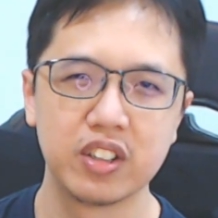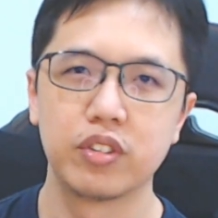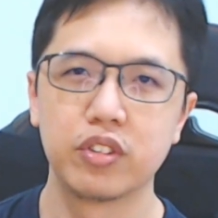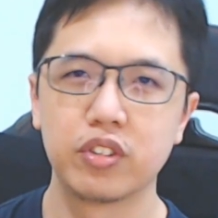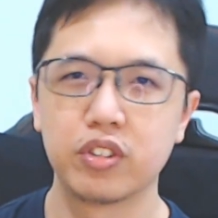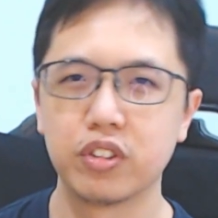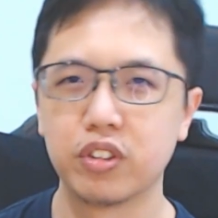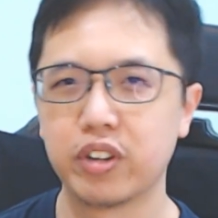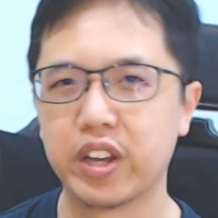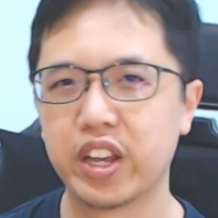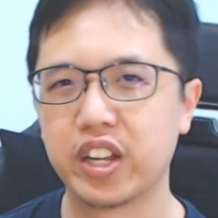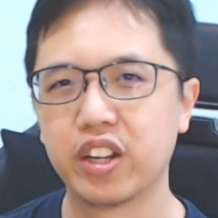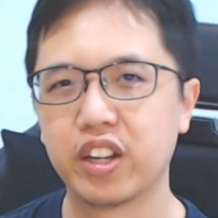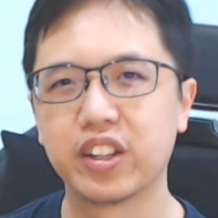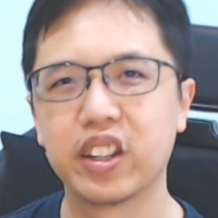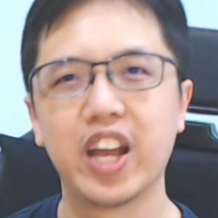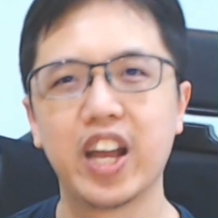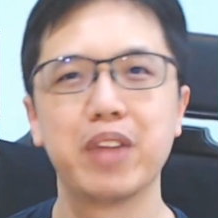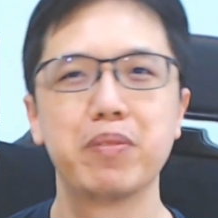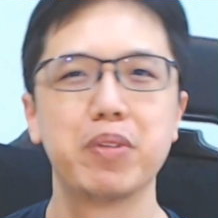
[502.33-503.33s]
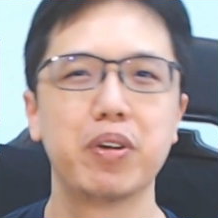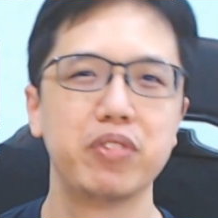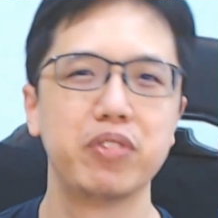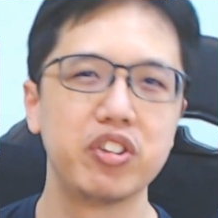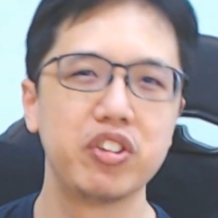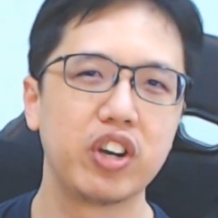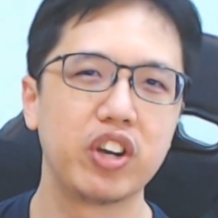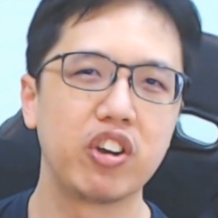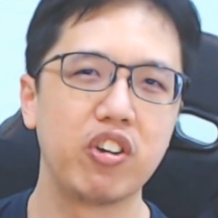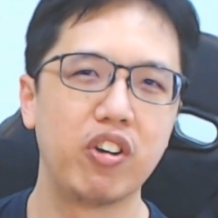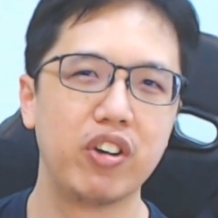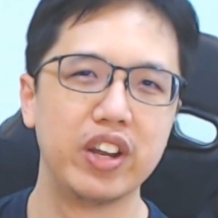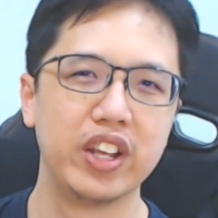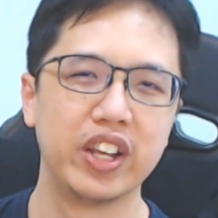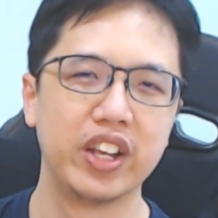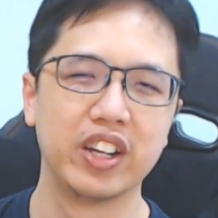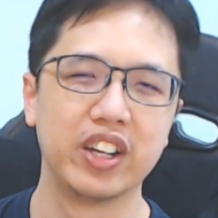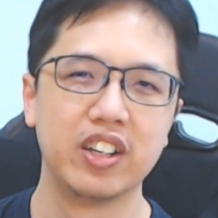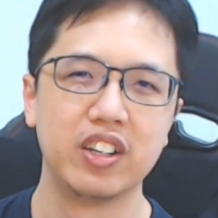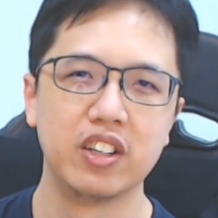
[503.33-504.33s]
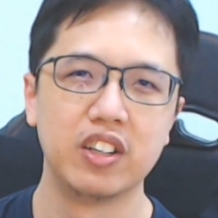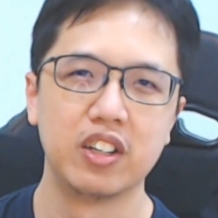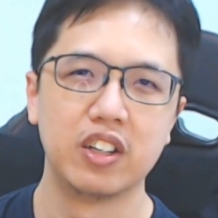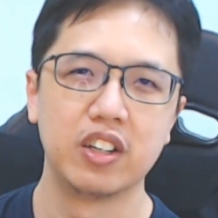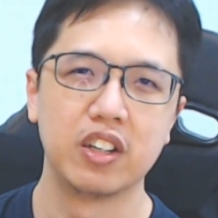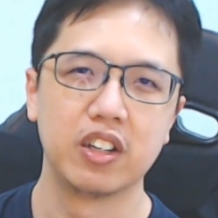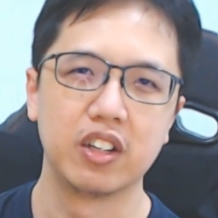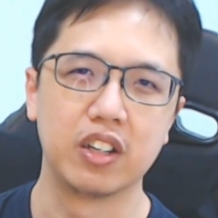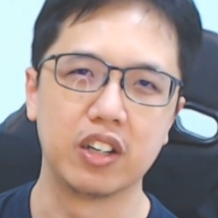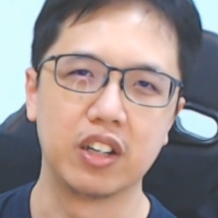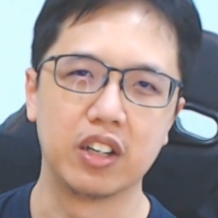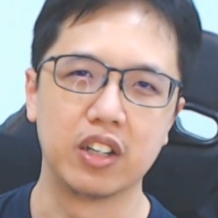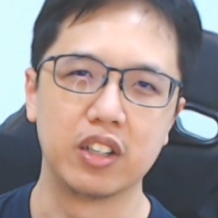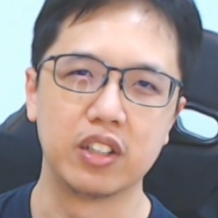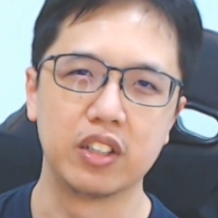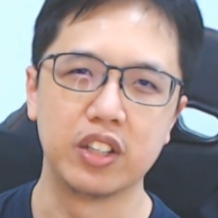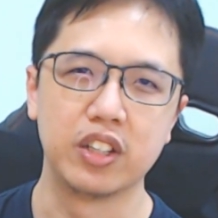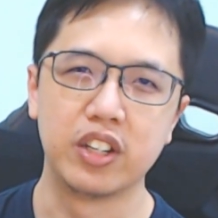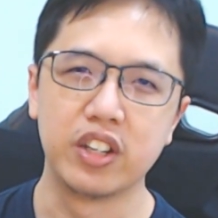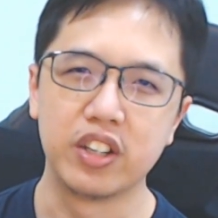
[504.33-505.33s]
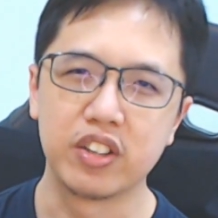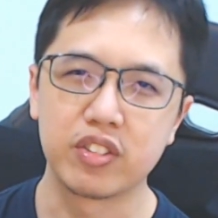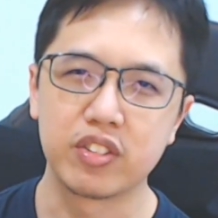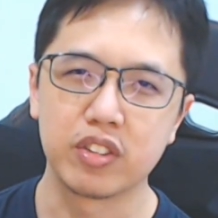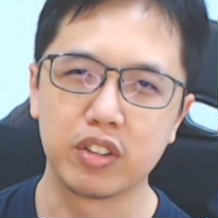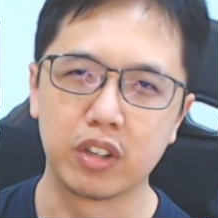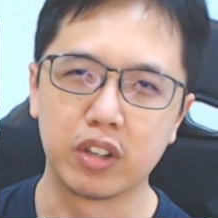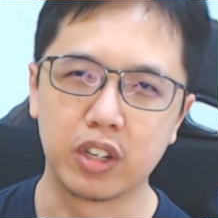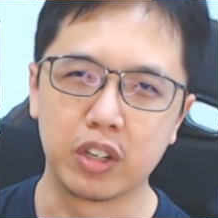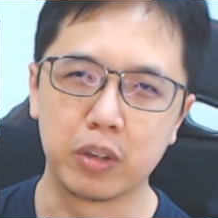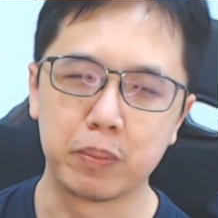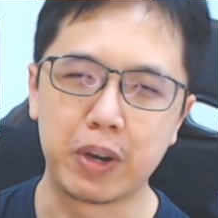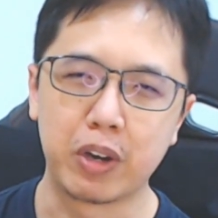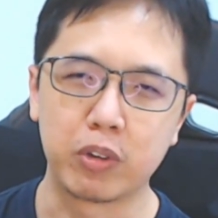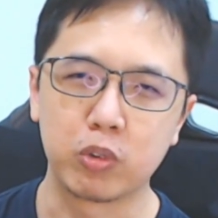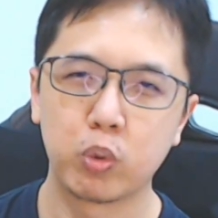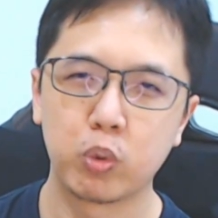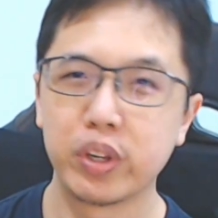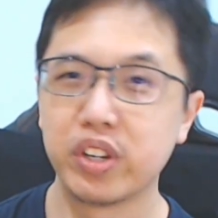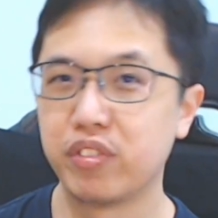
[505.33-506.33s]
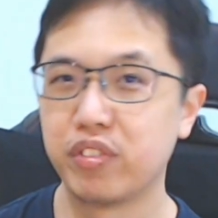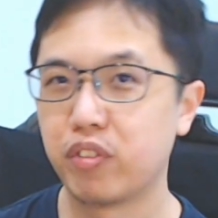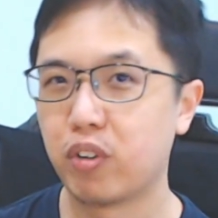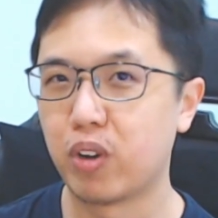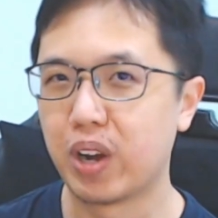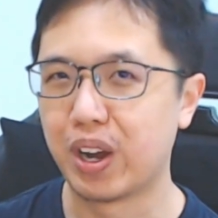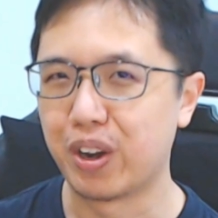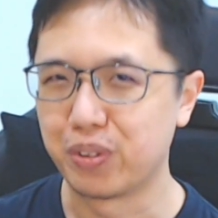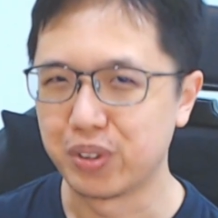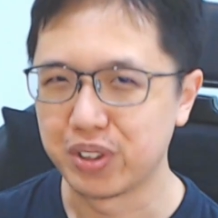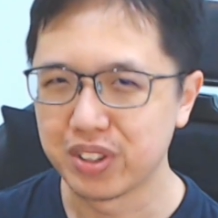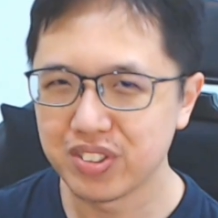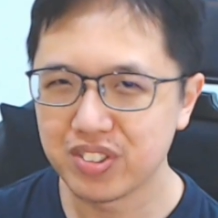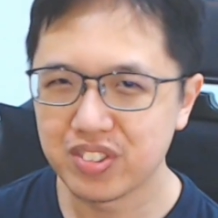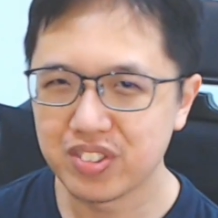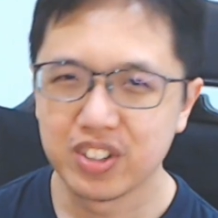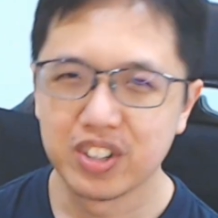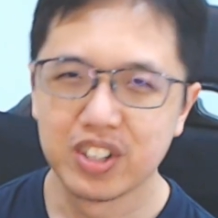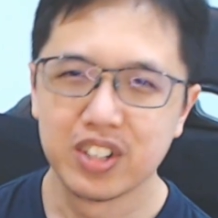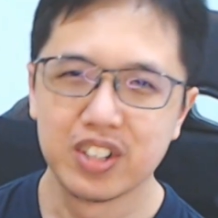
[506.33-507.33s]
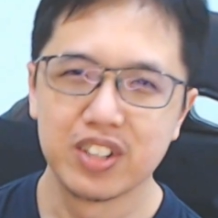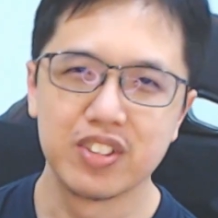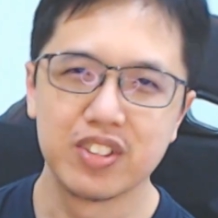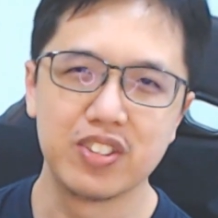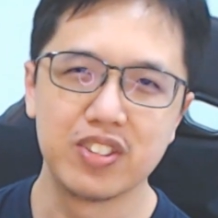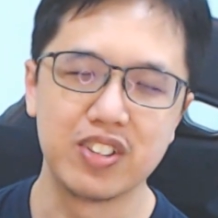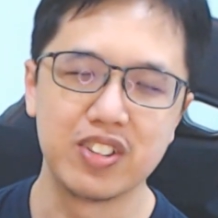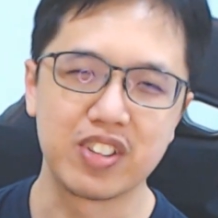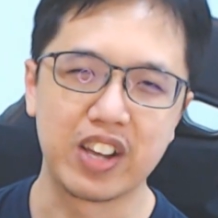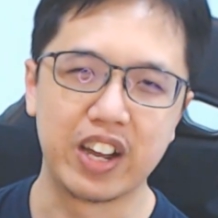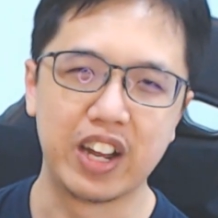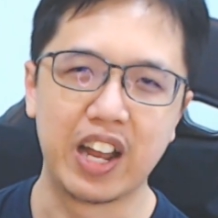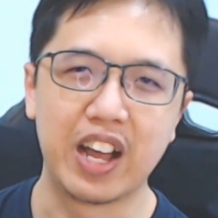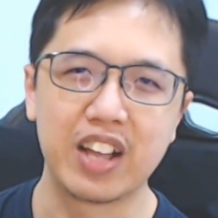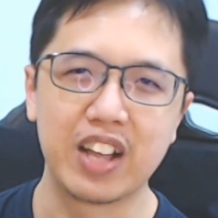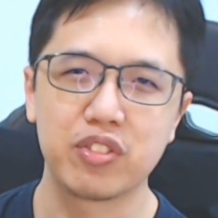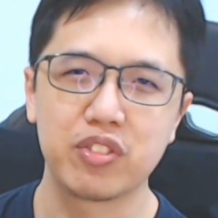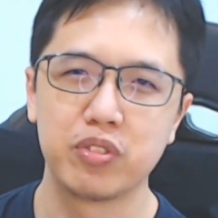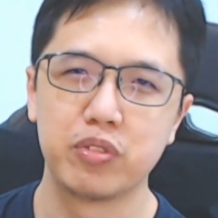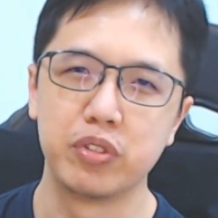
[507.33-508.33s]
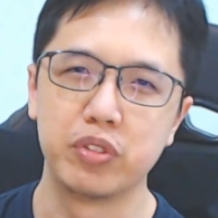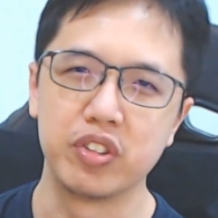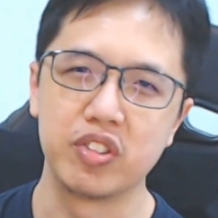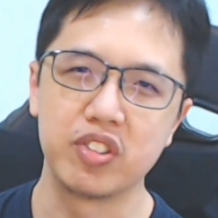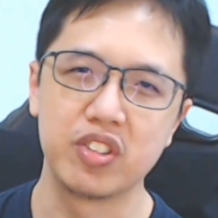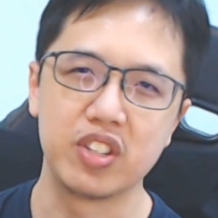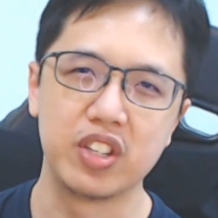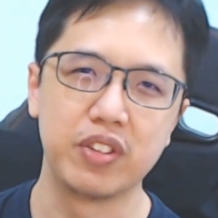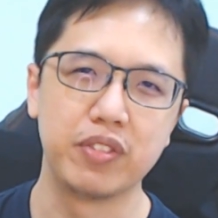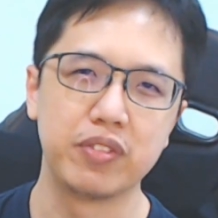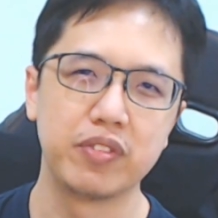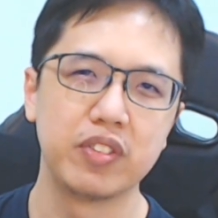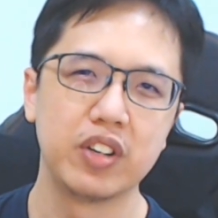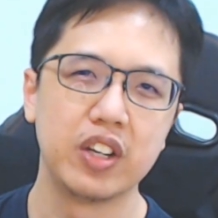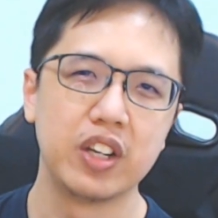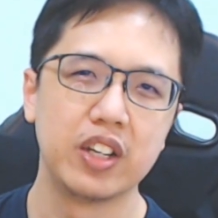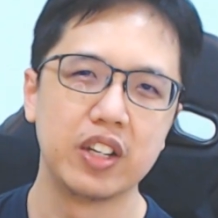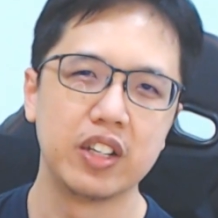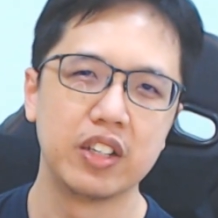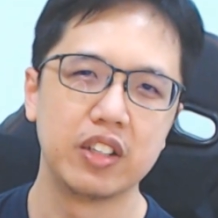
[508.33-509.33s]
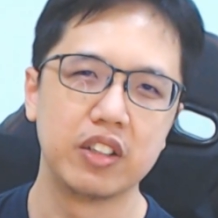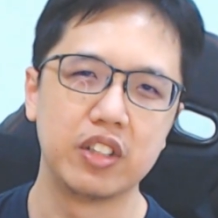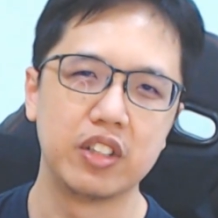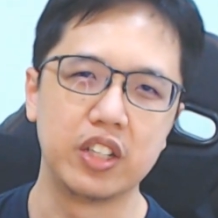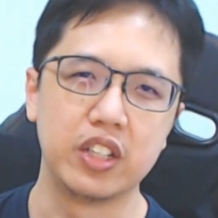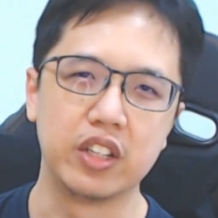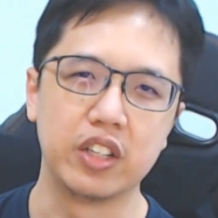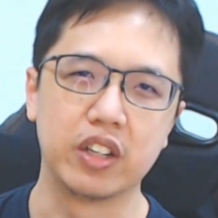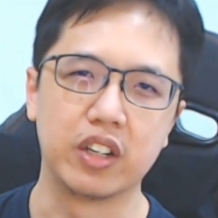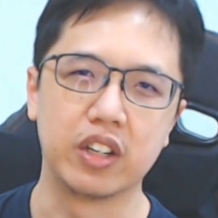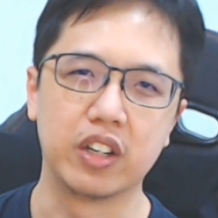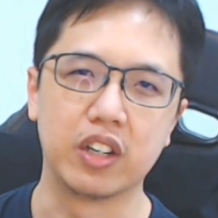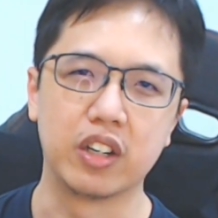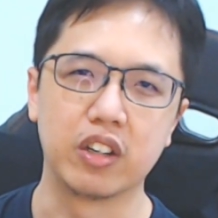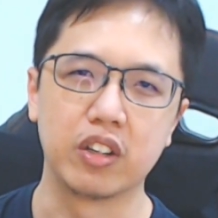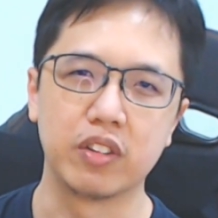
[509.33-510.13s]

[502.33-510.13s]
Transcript: So at the time of this recording, it is about 24 hours since I last received the